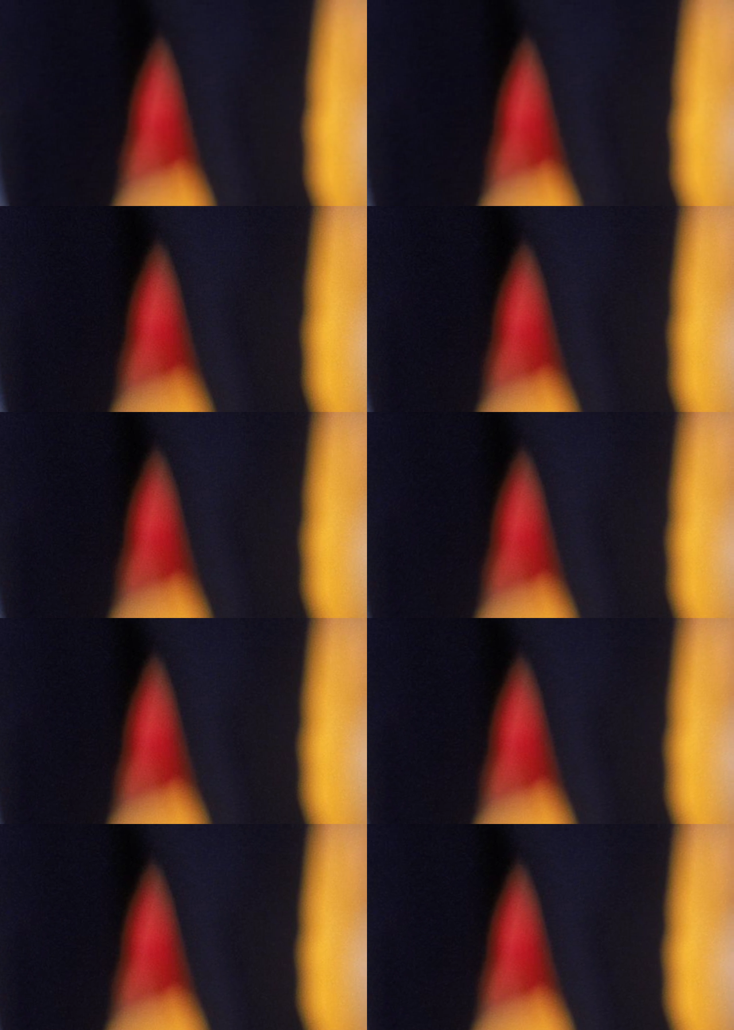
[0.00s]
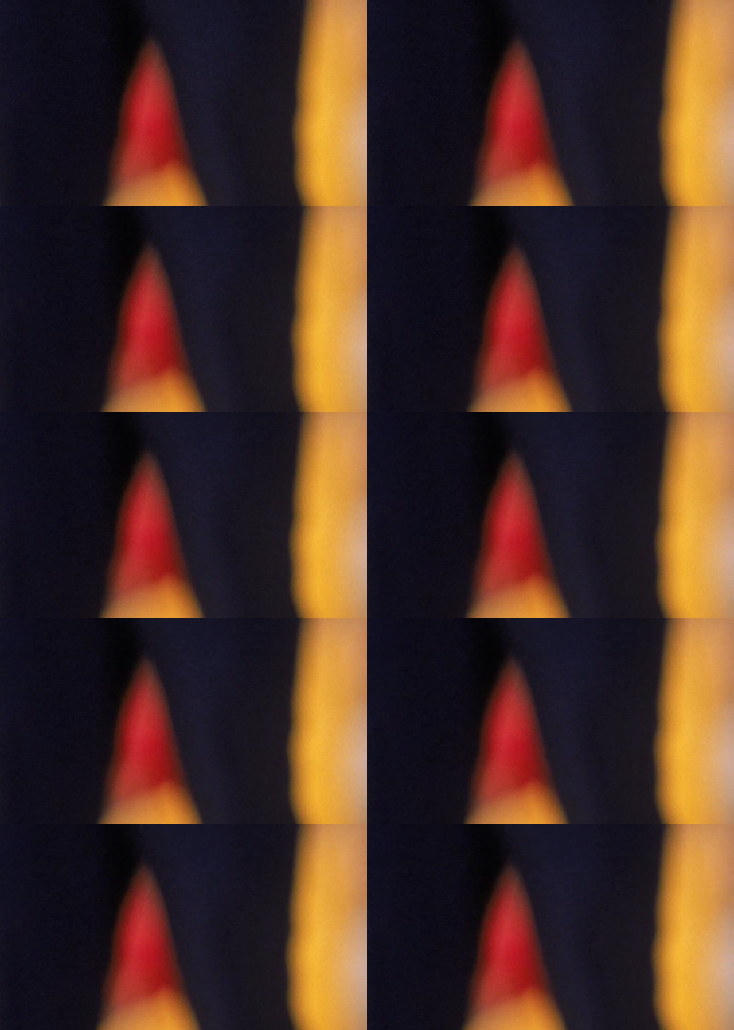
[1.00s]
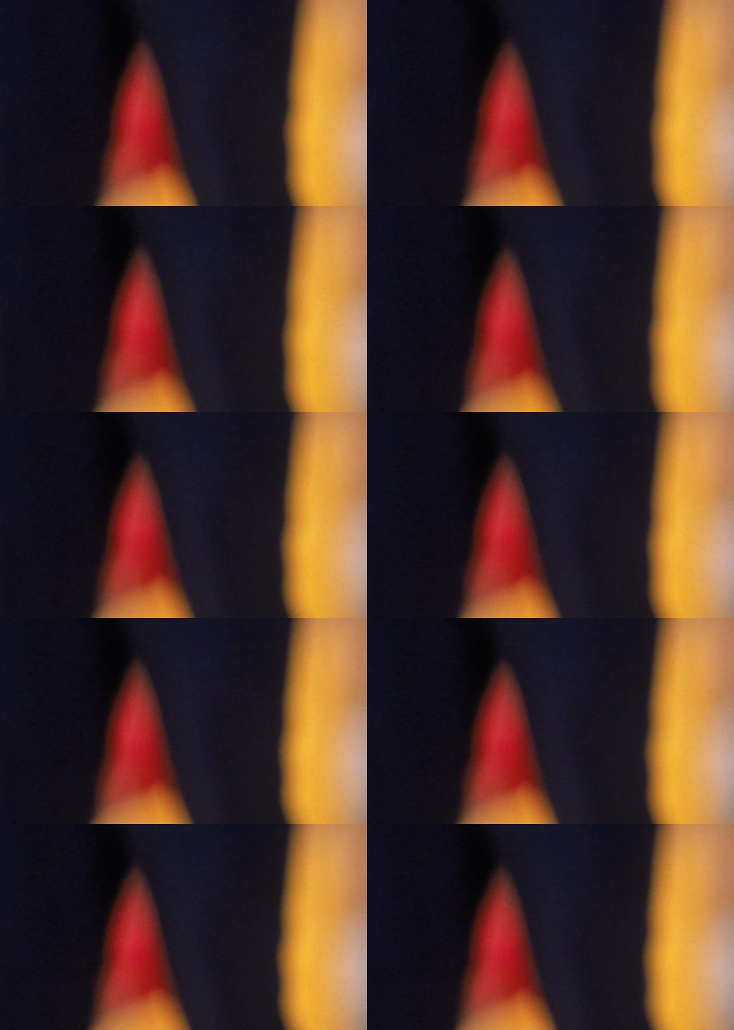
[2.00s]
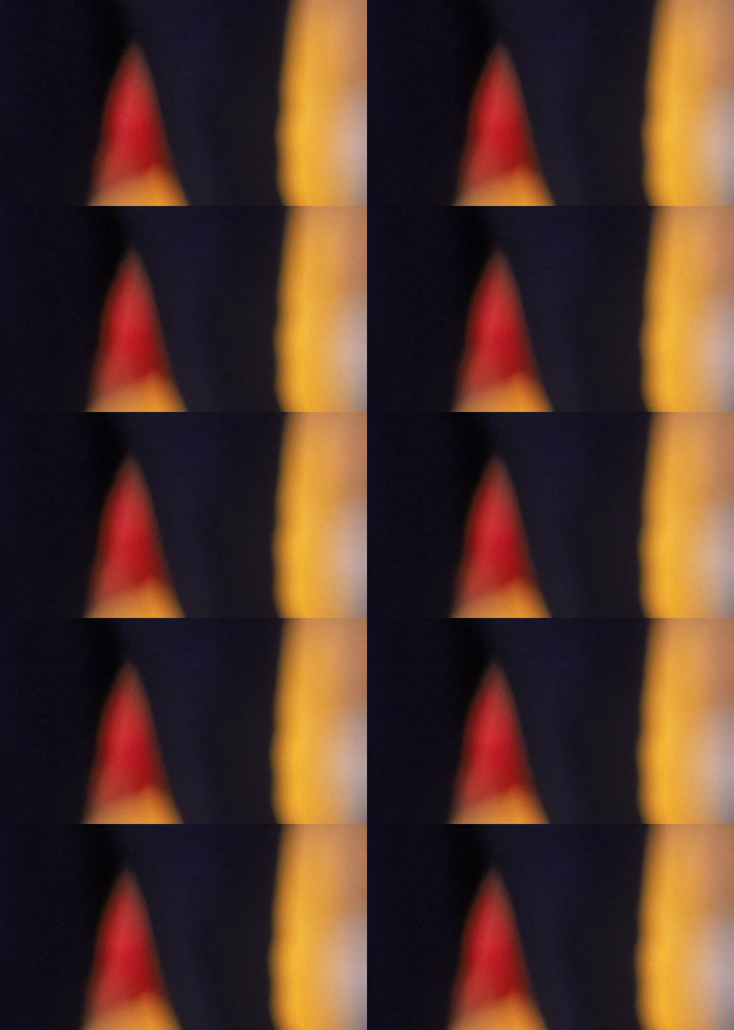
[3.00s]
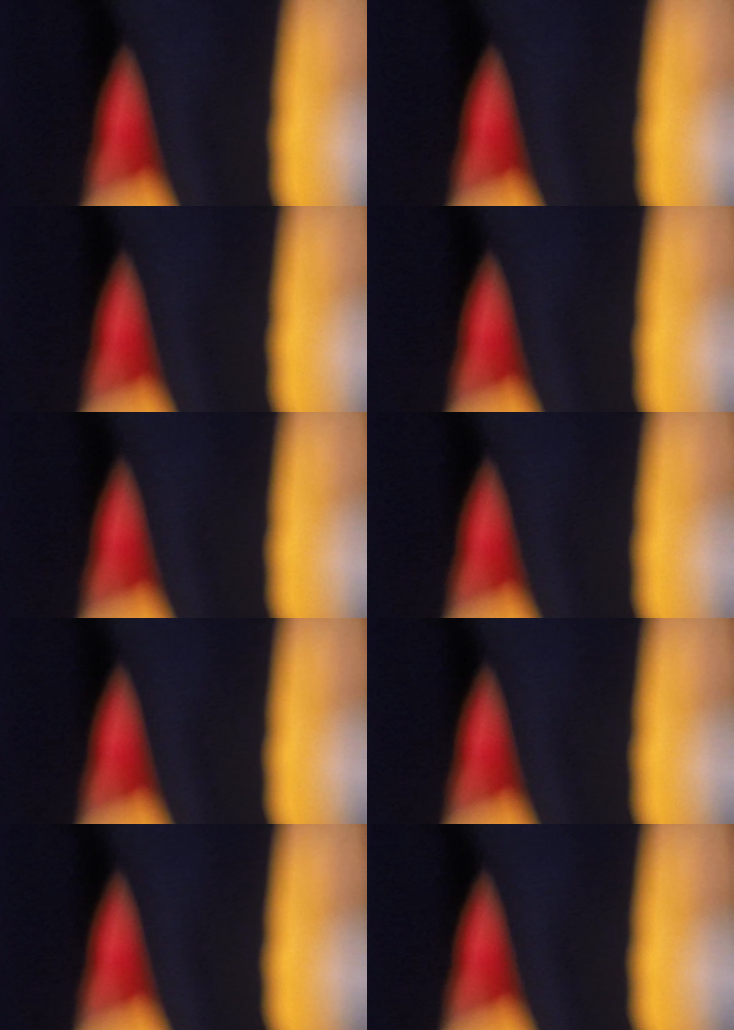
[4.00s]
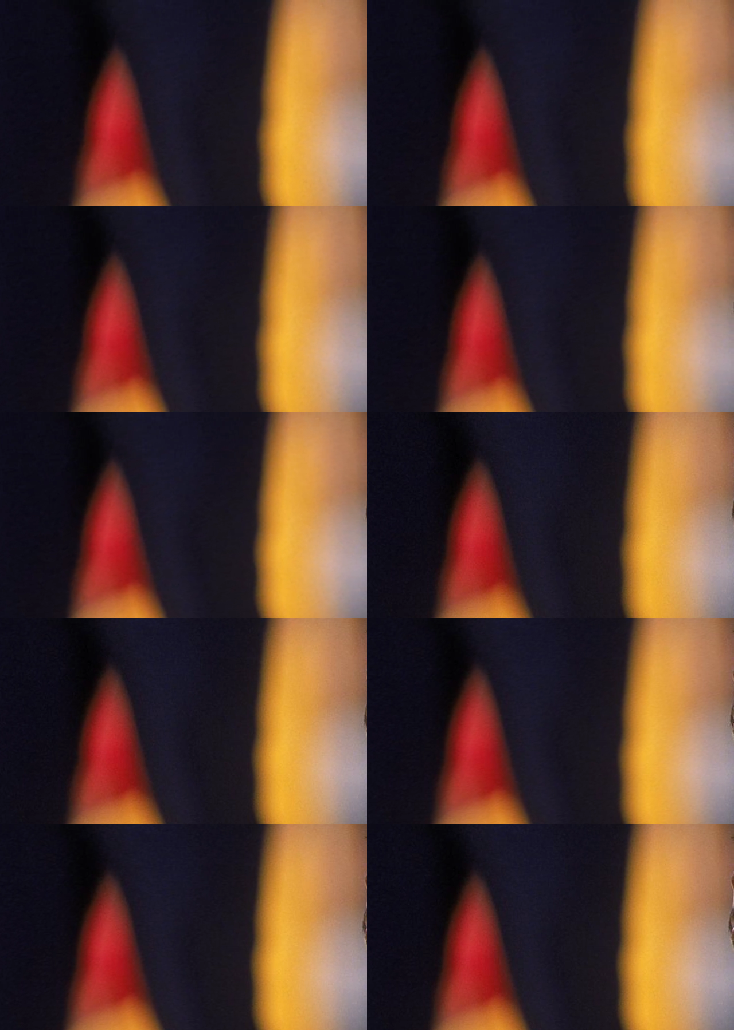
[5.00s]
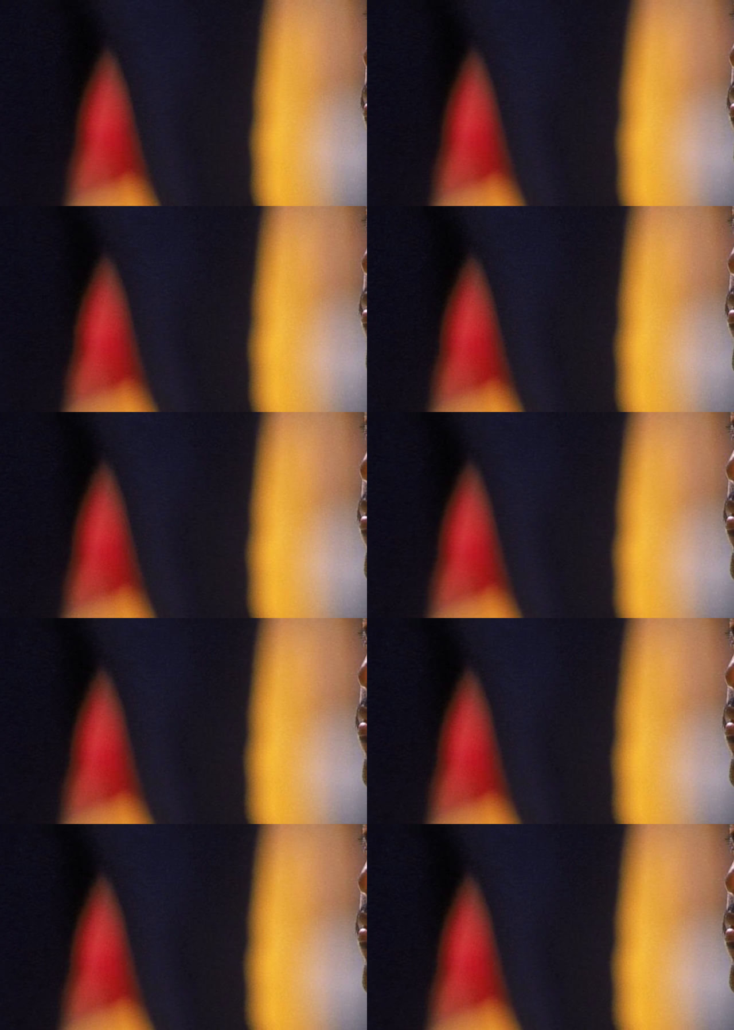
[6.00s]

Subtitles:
Nobody's mouth can be seen.